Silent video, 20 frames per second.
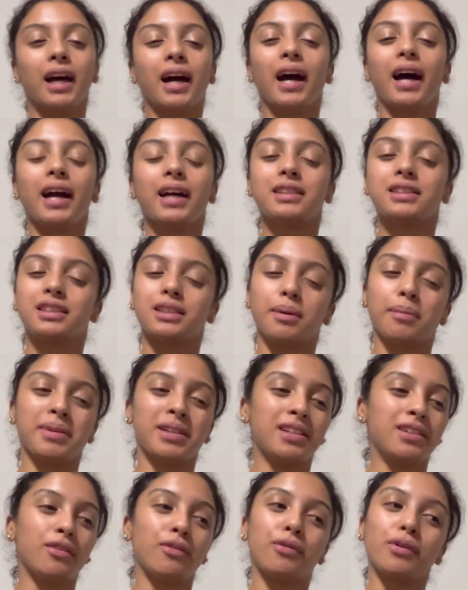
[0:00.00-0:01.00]
I had so many
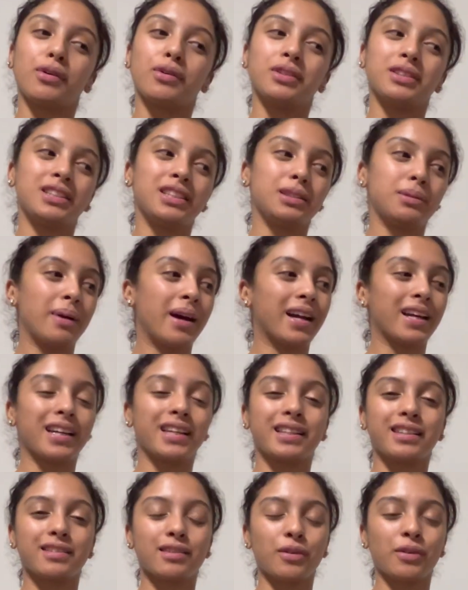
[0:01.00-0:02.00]
difficulties packing
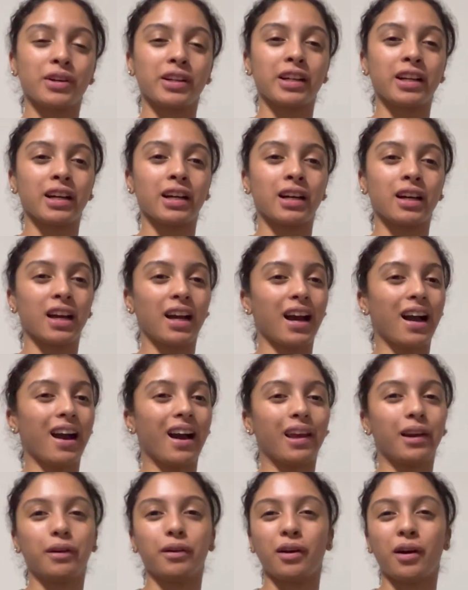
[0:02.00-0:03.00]
this order, I
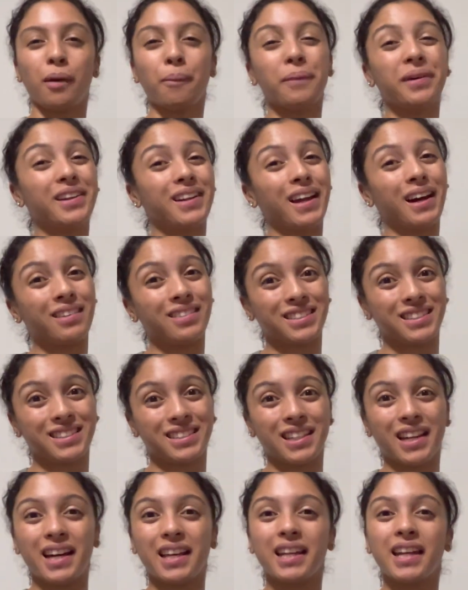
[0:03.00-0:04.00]
don't know, but now it's
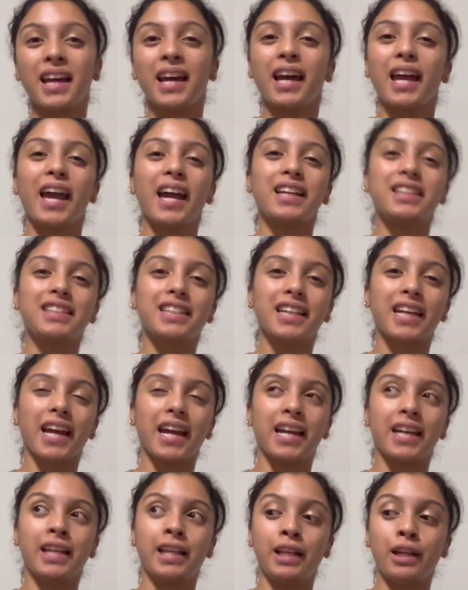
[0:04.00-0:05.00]
done. I had to get
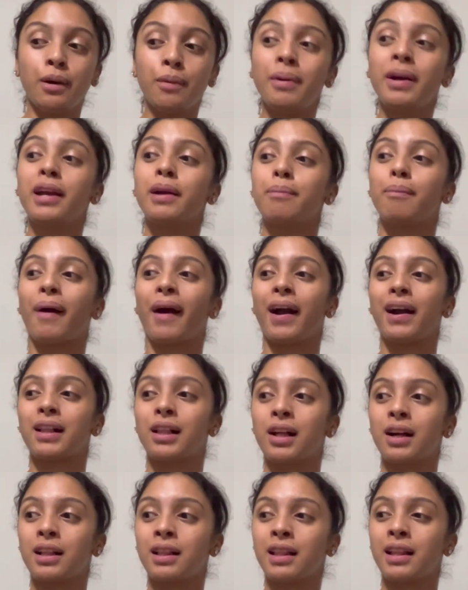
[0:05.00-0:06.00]
a new pink bag.
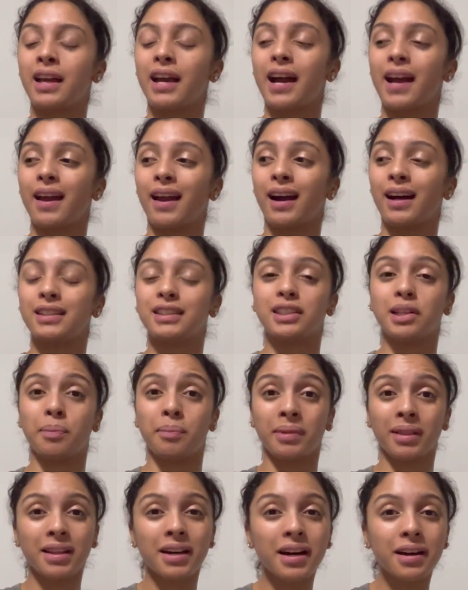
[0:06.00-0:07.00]
Luckily I had some
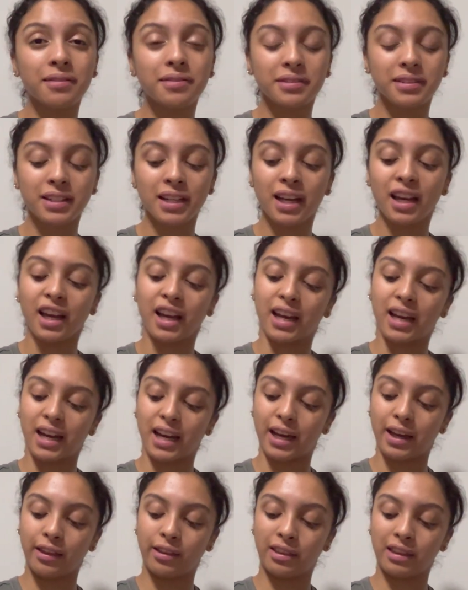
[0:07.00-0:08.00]
left,
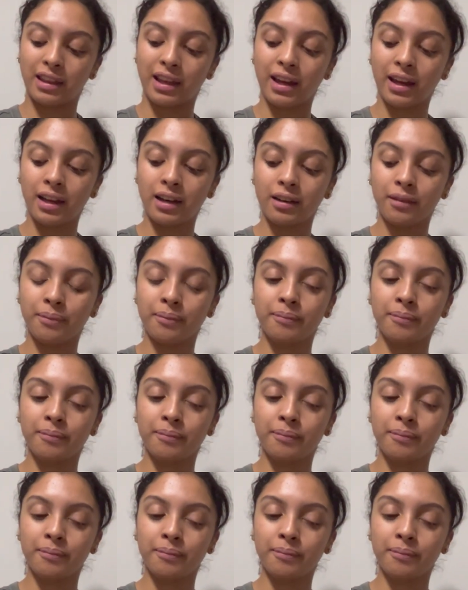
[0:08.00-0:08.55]
and then